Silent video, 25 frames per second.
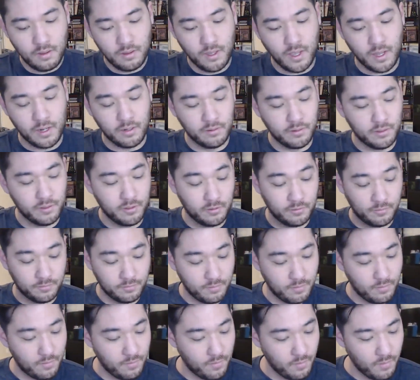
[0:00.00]
Got a little,
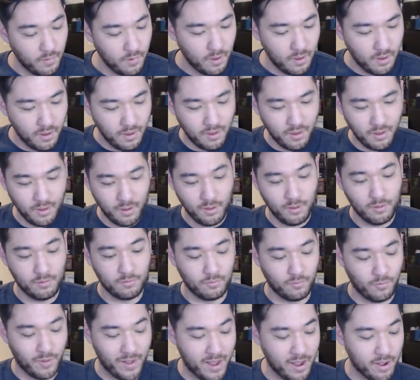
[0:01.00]

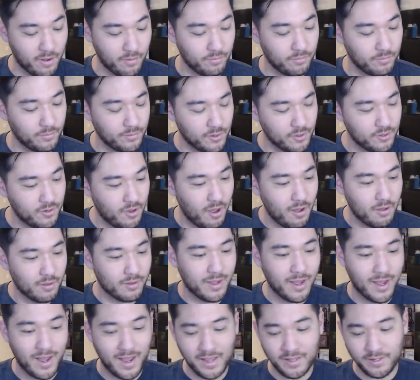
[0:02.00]
wow, there's all
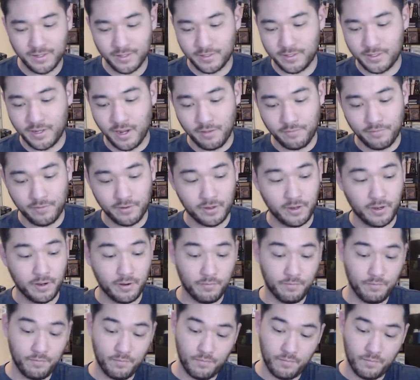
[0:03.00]
kinds of stuff in here.